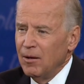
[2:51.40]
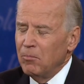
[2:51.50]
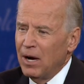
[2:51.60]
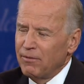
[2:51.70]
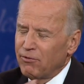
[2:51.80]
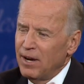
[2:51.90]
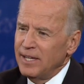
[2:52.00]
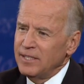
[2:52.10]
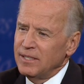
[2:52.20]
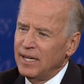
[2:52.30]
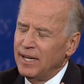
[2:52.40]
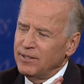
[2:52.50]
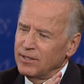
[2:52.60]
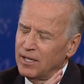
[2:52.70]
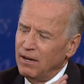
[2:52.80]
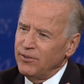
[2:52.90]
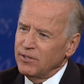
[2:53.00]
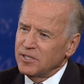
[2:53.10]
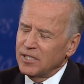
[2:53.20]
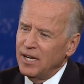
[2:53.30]
My friend and the governor
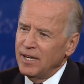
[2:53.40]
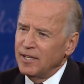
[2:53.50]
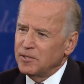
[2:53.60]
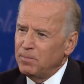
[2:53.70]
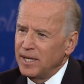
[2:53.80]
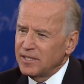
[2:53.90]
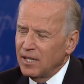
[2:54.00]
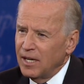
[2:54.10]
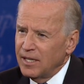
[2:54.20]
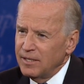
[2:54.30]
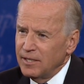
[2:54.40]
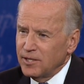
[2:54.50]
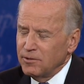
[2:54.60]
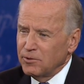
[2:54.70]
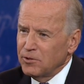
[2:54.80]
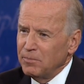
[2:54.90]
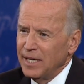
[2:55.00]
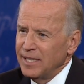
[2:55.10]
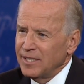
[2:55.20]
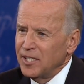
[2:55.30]
say it's based on conditions, which
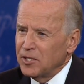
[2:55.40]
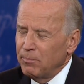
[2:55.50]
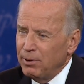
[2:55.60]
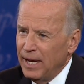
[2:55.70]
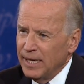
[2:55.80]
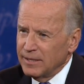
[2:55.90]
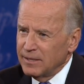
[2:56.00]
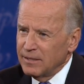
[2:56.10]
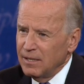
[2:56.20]
means it depends.